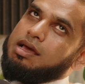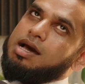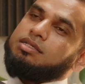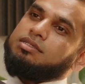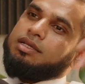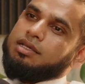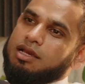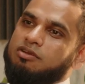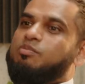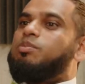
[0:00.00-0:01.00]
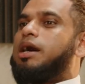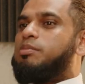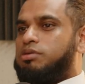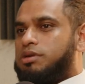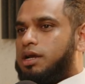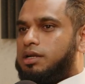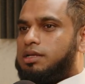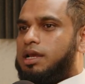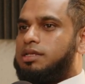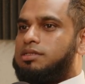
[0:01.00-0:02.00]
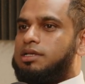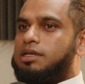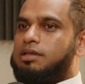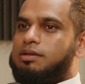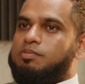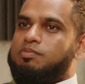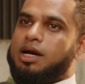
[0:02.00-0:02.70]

as a kind of byproduct, as a